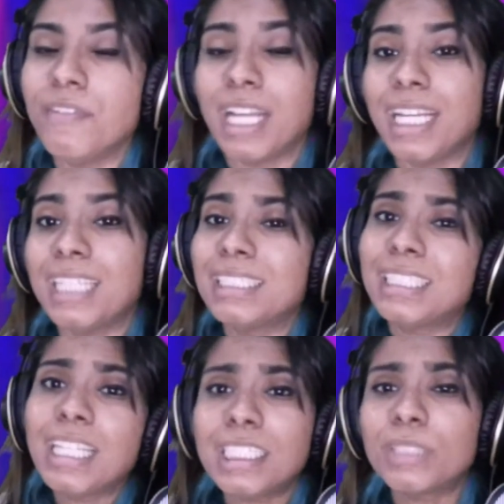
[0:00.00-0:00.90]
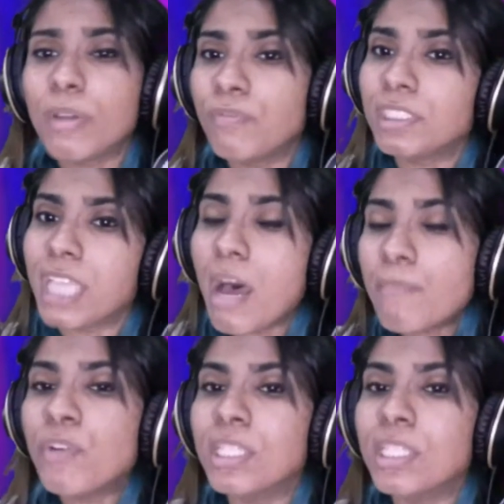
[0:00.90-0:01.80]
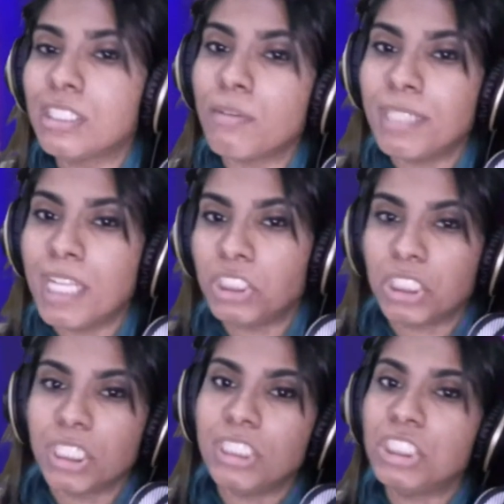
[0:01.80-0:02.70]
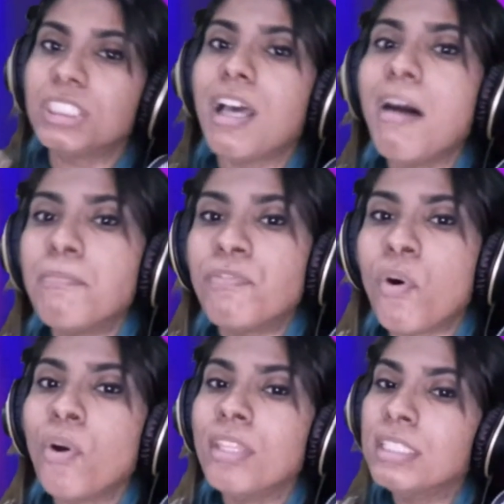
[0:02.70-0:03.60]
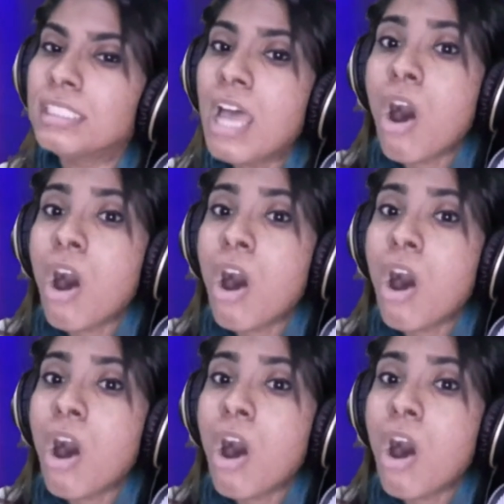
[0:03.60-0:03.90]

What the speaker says: And I guess Taylor Swift is up for this nomination, and she's up for this